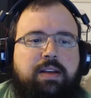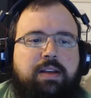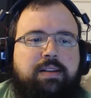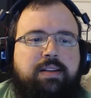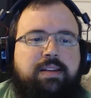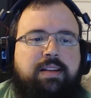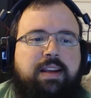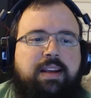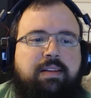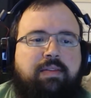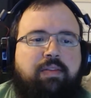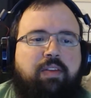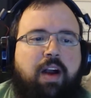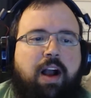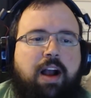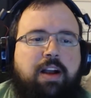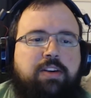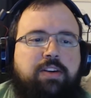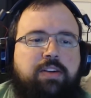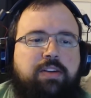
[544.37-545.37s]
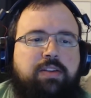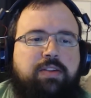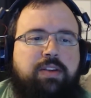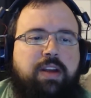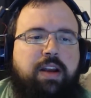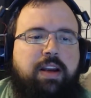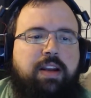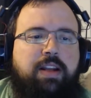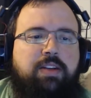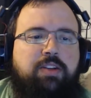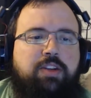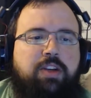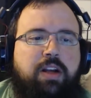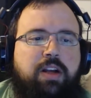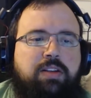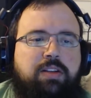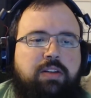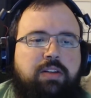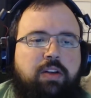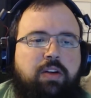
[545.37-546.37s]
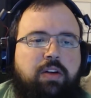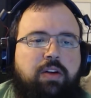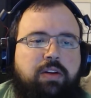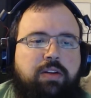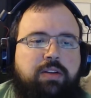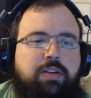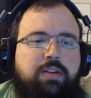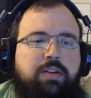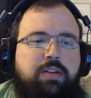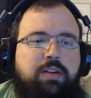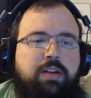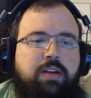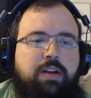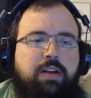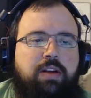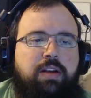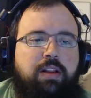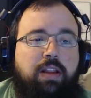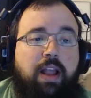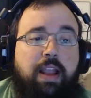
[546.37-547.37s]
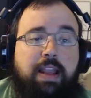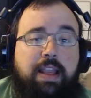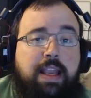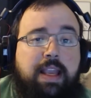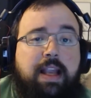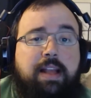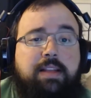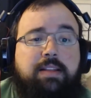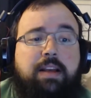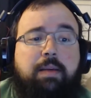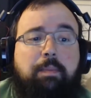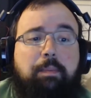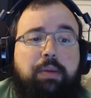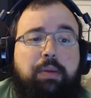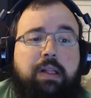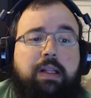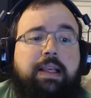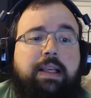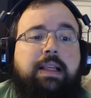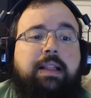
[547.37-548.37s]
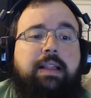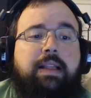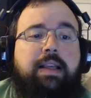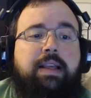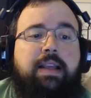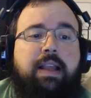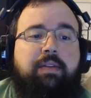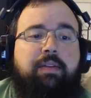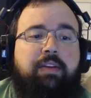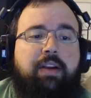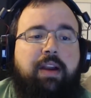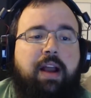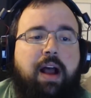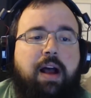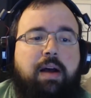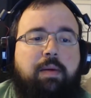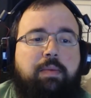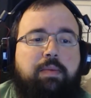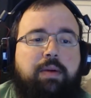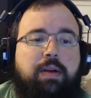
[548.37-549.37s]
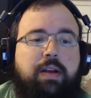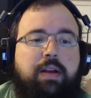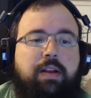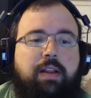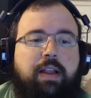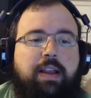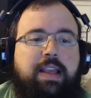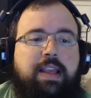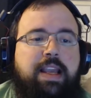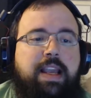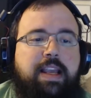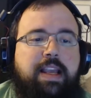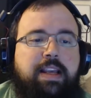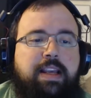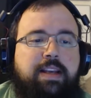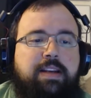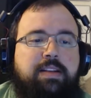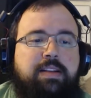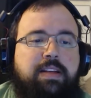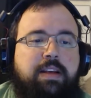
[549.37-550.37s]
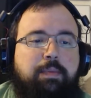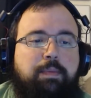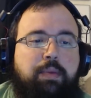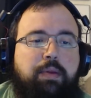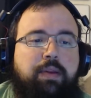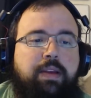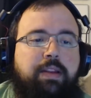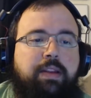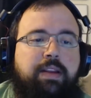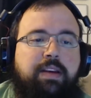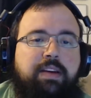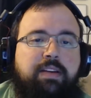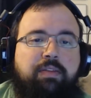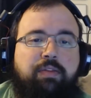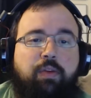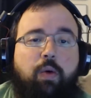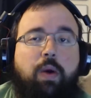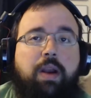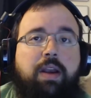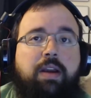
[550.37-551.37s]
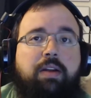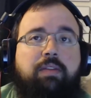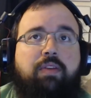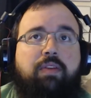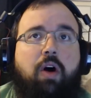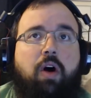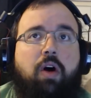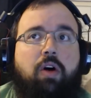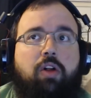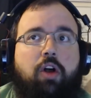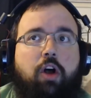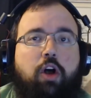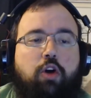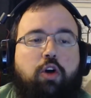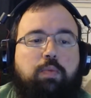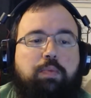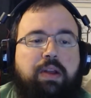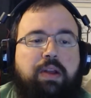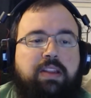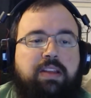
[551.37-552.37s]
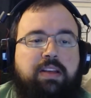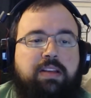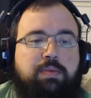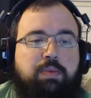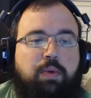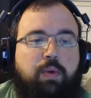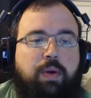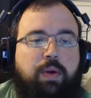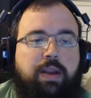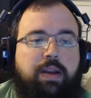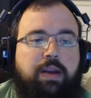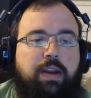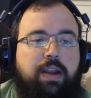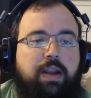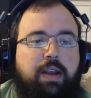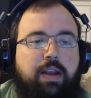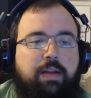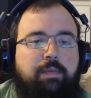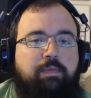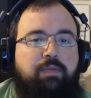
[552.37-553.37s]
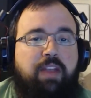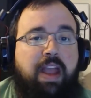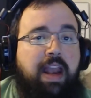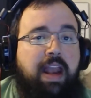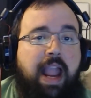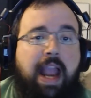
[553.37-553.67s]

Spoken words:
Steve Rogers and he just looks like he has completely given up. Like he is completely devoid of all hope at this point that